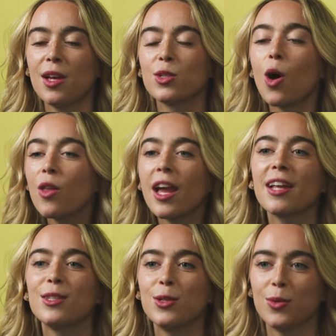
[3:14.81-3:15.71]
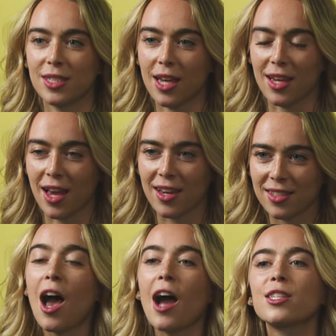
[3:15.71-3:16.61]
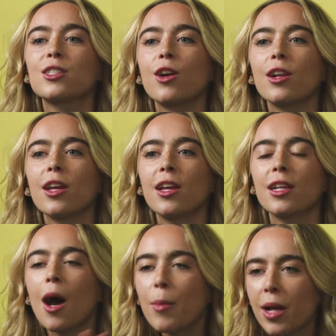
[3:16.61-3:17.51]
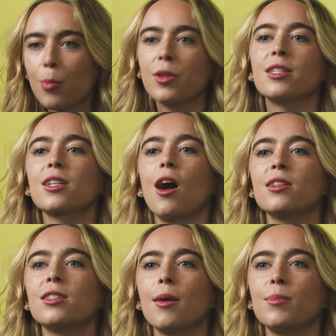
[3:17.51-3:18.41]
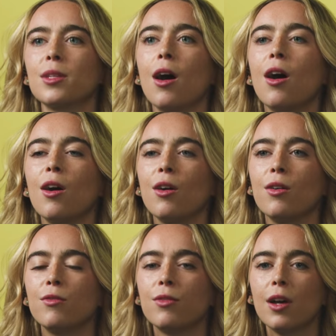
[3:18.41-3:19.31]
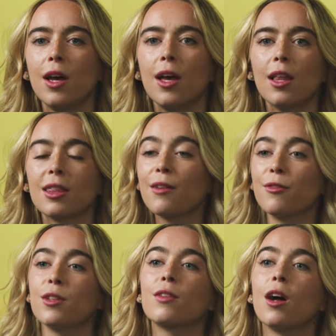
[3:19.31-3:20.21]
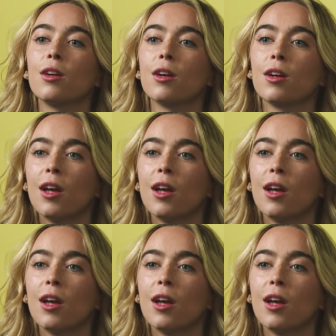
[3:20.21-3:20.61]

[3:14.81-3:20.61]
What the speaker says: So all they had to do was say yes. I started coming up with this concept of life full of color.